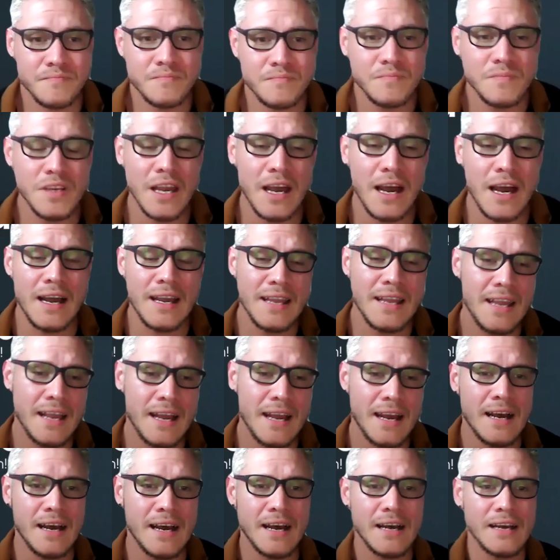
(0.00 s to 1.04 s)

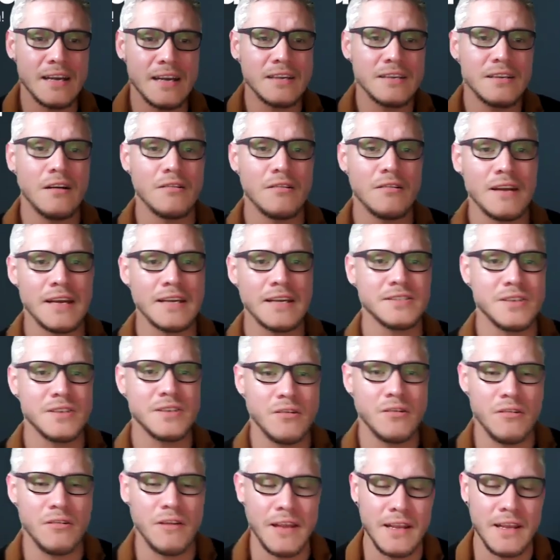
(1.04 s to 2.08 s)
Yeah. Okay,
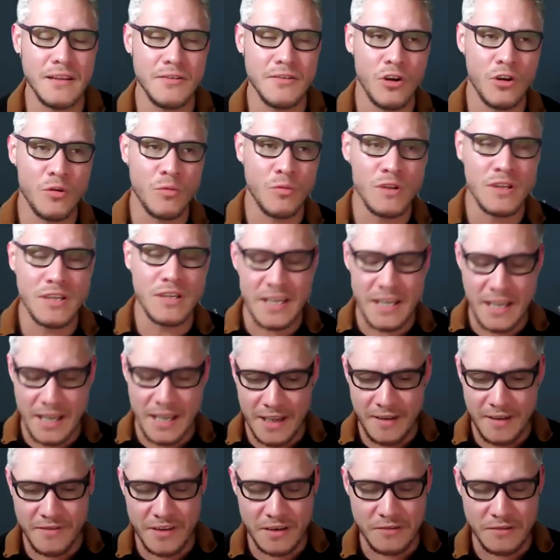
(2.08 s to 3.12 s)
so normally
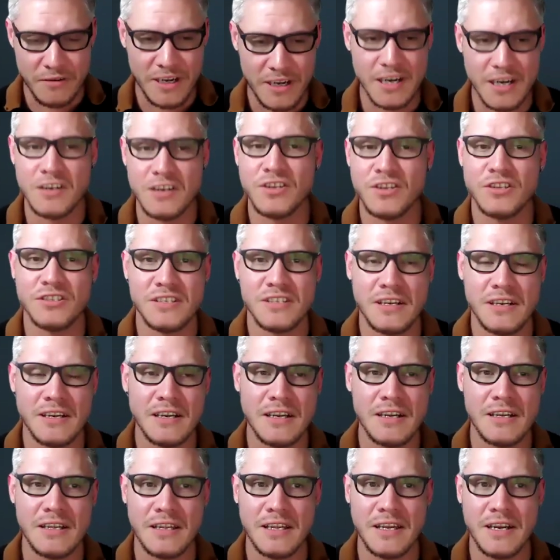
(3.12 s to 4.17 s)
if the credit card doesn't
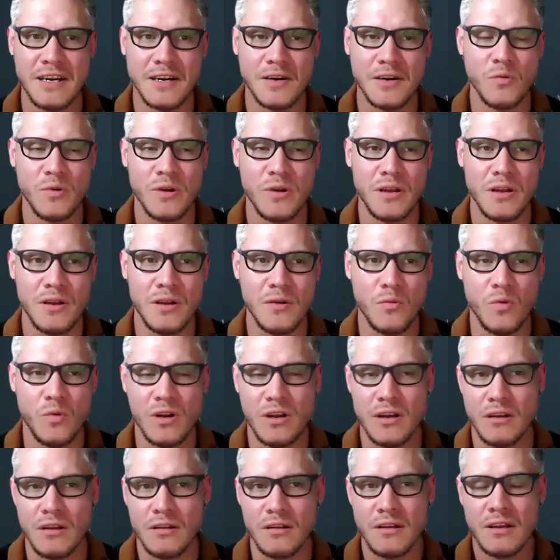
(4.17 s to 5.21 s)
clear, we
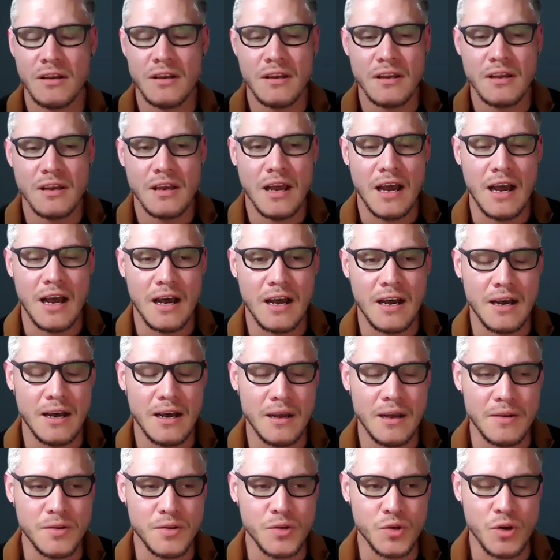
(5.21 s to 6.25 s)
will
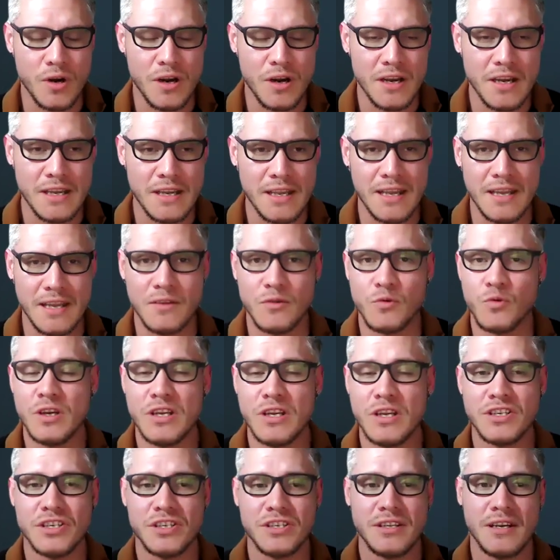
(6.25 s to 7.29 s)
try and
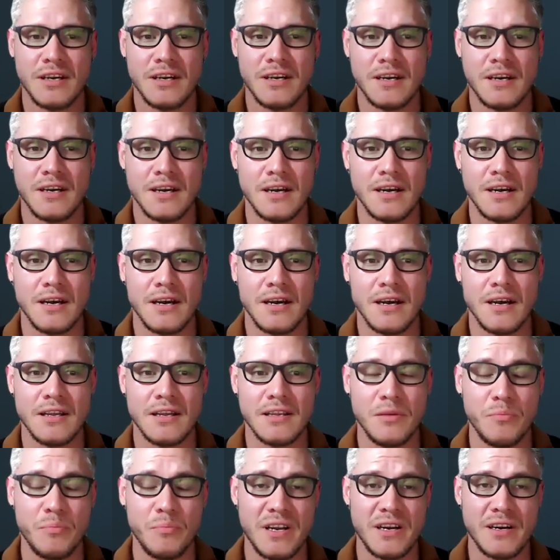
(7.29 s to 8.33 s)
reach
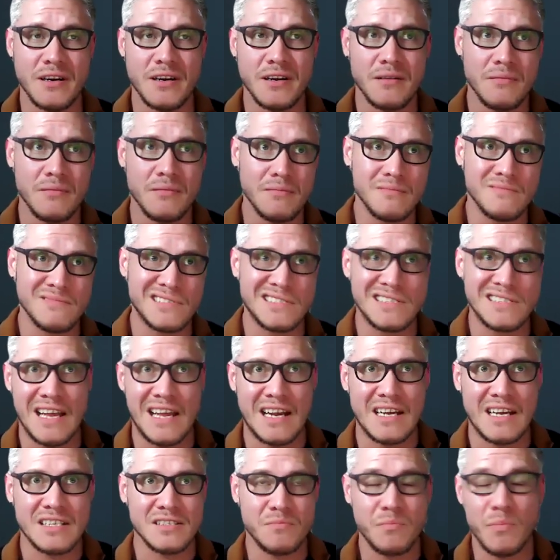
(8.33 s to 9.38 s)
the bidder
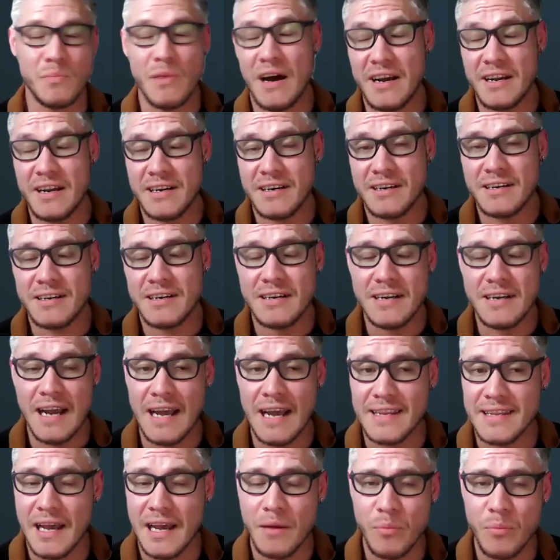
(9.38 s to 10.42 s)
slash buyer
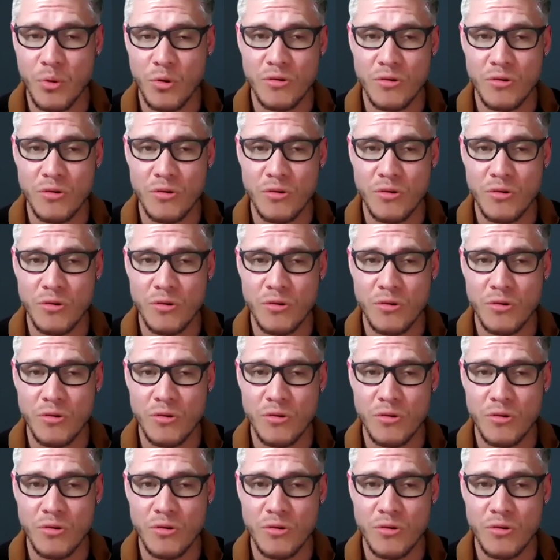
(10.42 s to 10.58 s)
at that